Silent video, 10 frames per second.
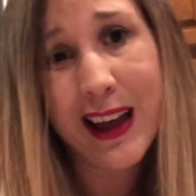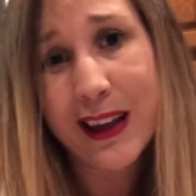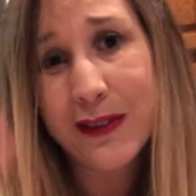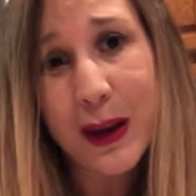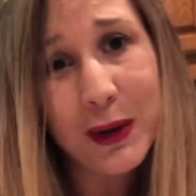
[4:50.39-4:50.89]

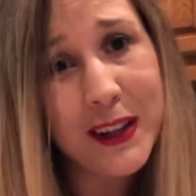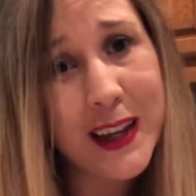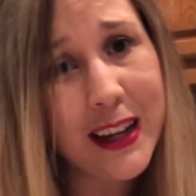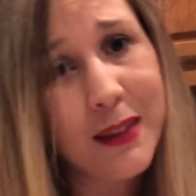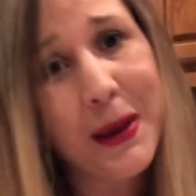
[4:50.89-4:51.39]
if they want to
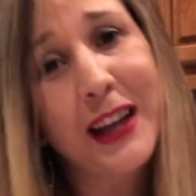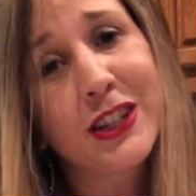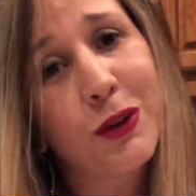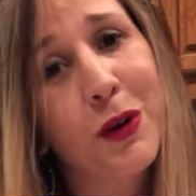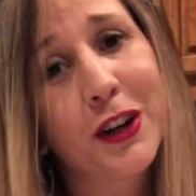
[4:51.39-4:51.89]
think it's
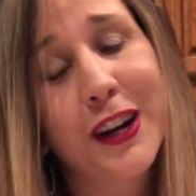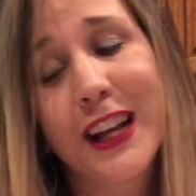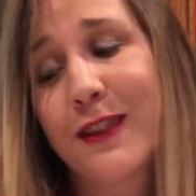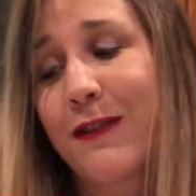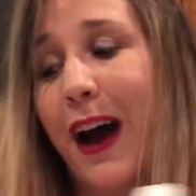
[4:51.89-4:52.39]
magic water,
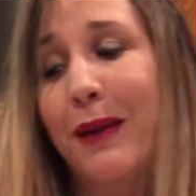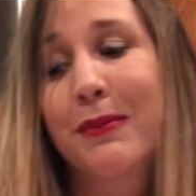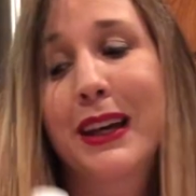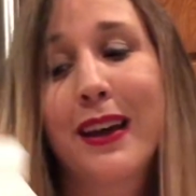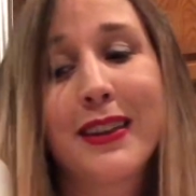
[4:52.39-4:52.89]
it's fine
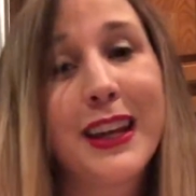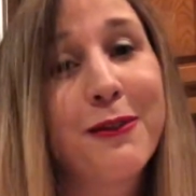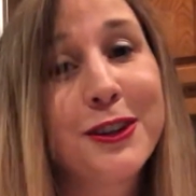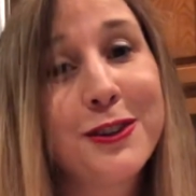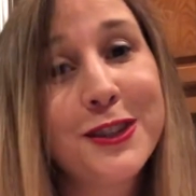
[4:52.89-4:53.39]
because
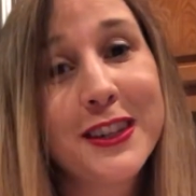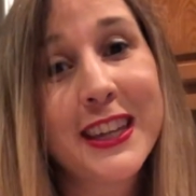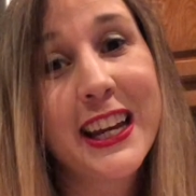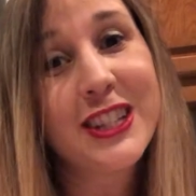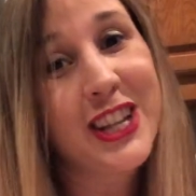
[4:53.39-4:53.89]
it reduces
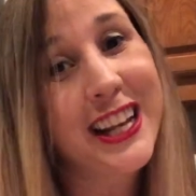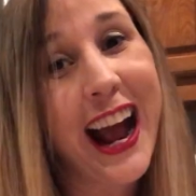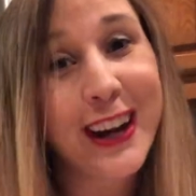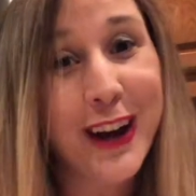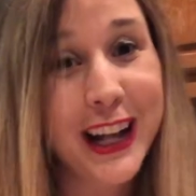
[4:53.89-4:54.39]
the itch and
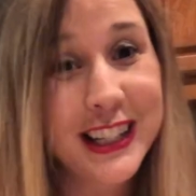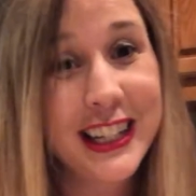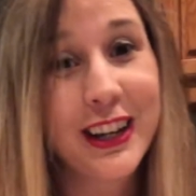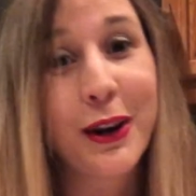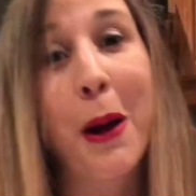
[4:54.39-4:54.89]
I don't have to
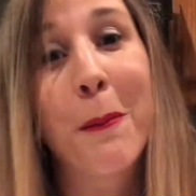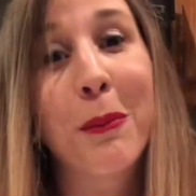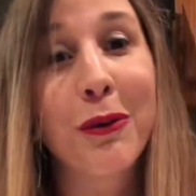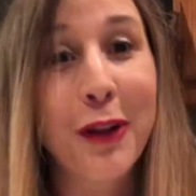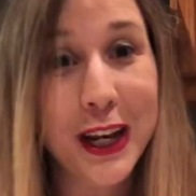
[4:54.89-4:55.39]
hear
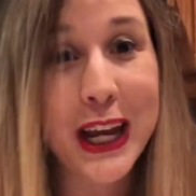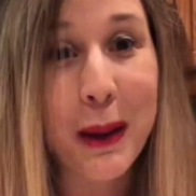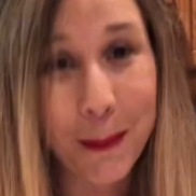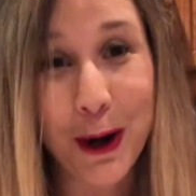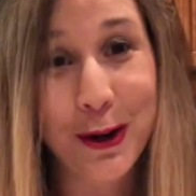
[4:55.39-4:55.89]
bloody
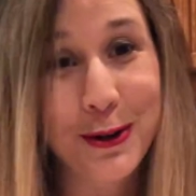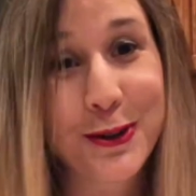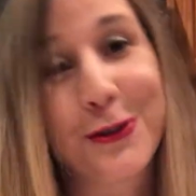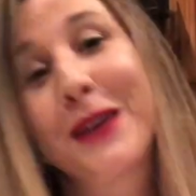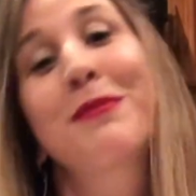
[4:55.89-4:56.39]
murder
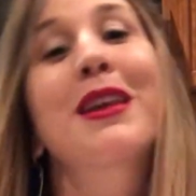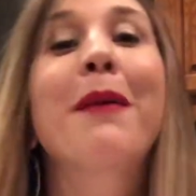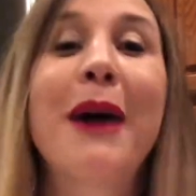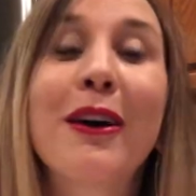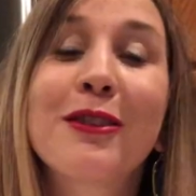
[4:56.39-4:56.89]
screams
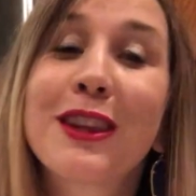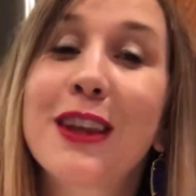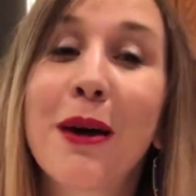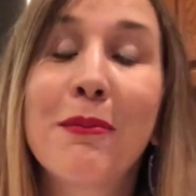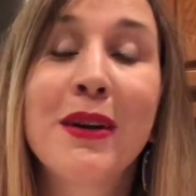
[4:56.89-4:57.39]
about
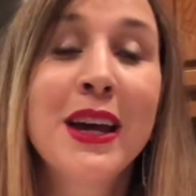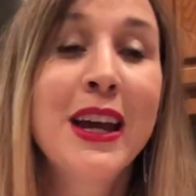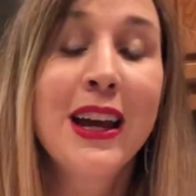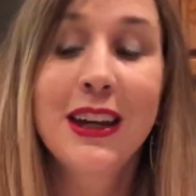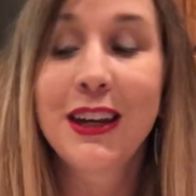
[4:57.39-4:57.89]
some,
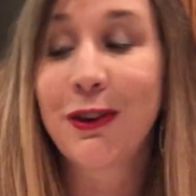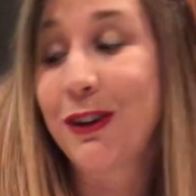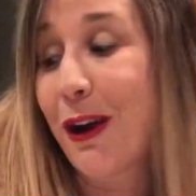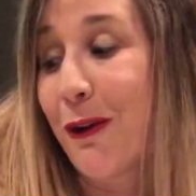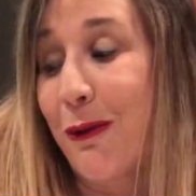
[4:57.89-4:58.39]

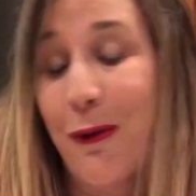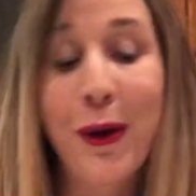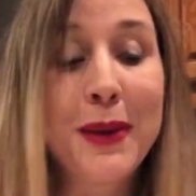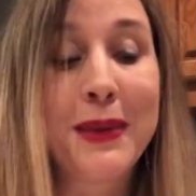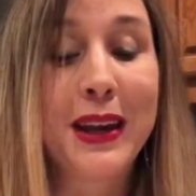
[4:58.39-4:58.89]

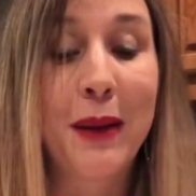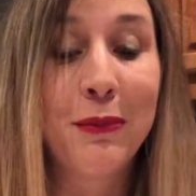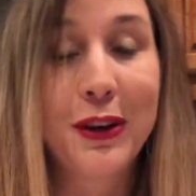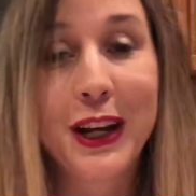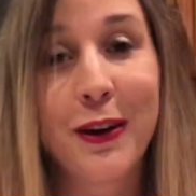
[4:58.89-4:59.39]
ointment I'm
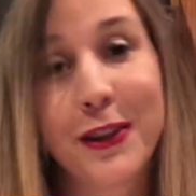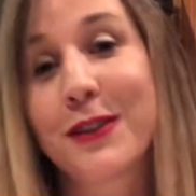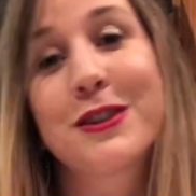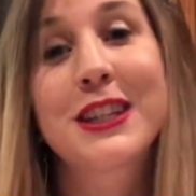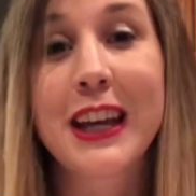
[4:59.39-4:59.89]
putting on
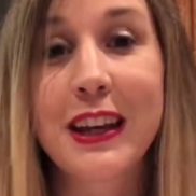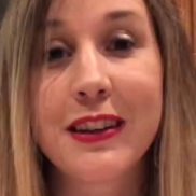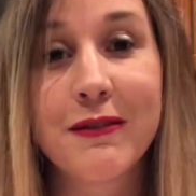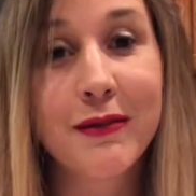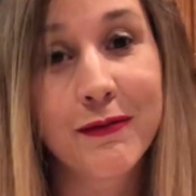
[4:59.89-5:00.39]
their
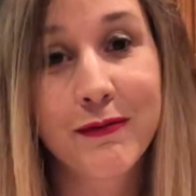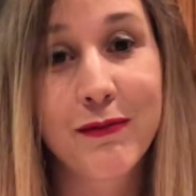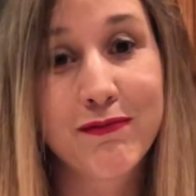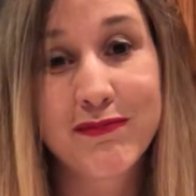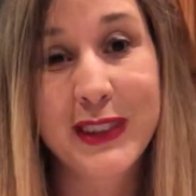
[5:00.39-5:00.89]
skin.
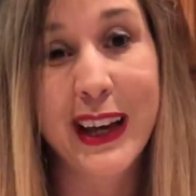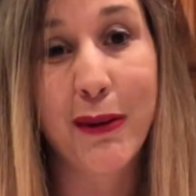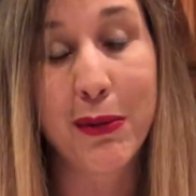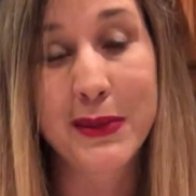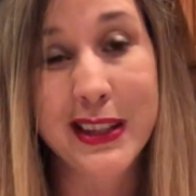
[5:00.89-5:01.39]
to
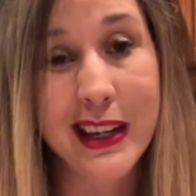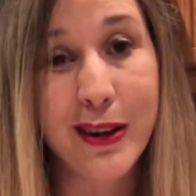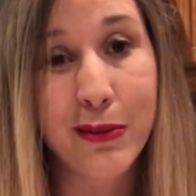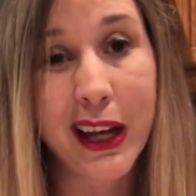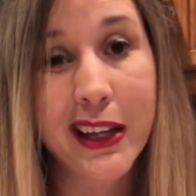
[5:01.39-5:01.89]
help a
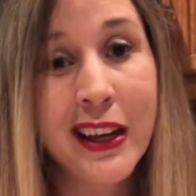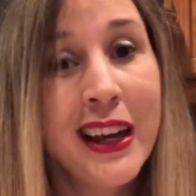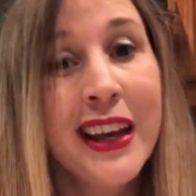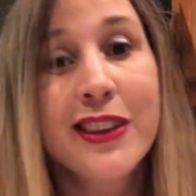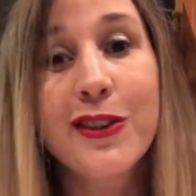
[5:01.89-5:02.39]
mosquito bite.
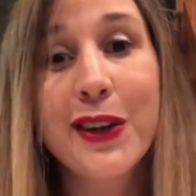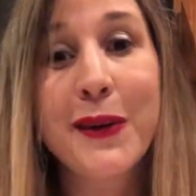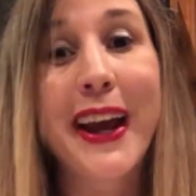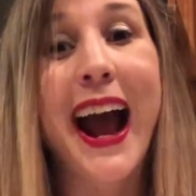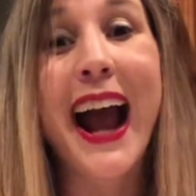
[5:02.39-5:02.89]
So
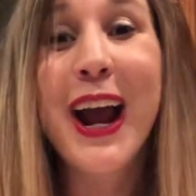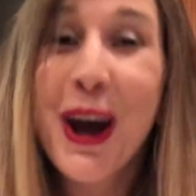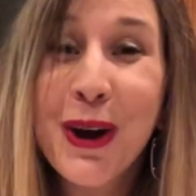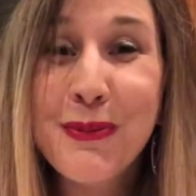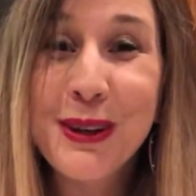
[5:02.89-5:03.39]
anyway, I
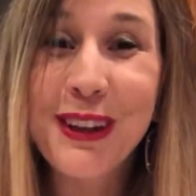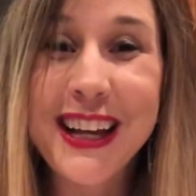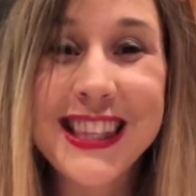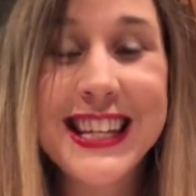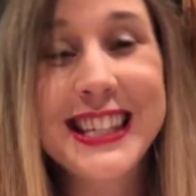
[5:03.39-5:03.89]
hope you
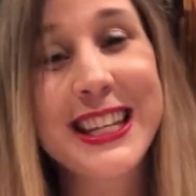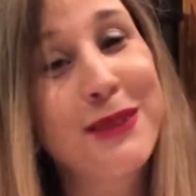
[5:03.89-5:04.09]
like these